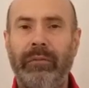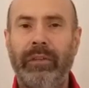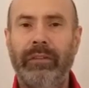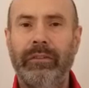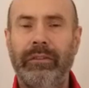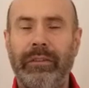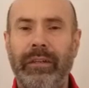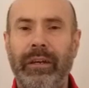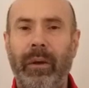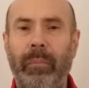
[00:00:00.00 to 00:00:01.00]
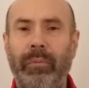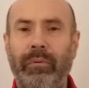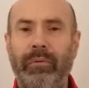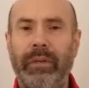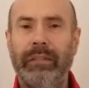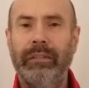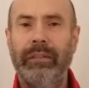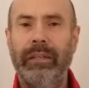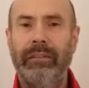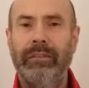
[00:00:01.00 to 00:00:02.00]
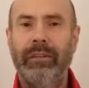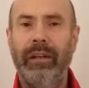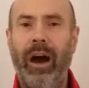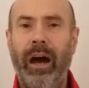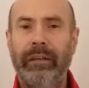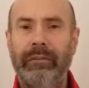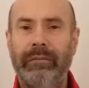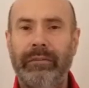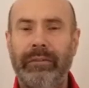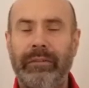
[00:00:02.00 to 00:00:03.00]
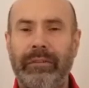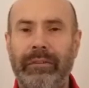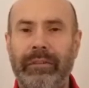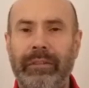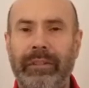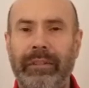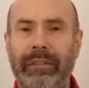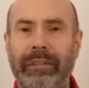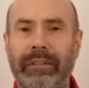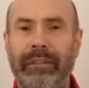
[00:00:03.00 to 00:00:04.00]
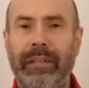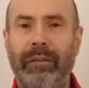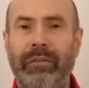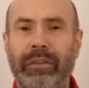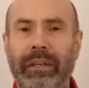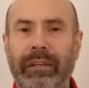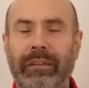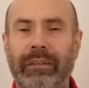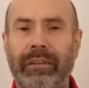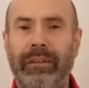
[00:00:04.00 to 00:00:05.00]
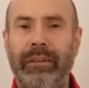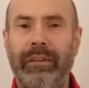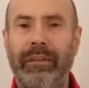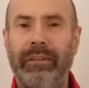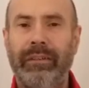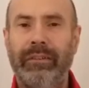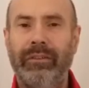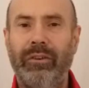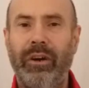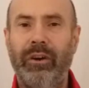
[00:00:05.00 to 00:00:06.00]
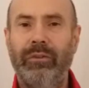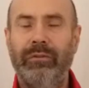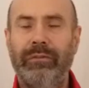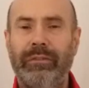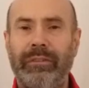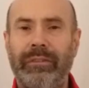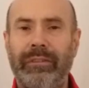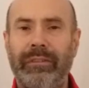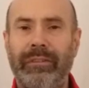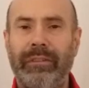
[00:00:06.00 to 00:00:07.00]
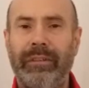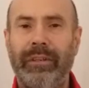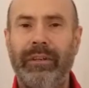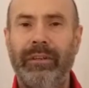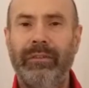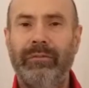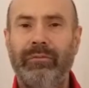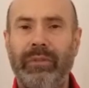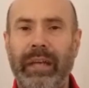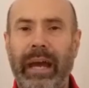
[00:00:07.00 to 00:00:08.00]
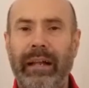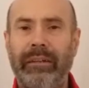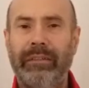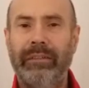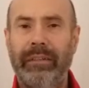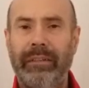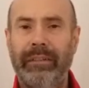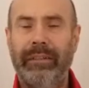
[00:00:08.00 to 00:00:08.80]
This brings it to life. This gives it your own reality.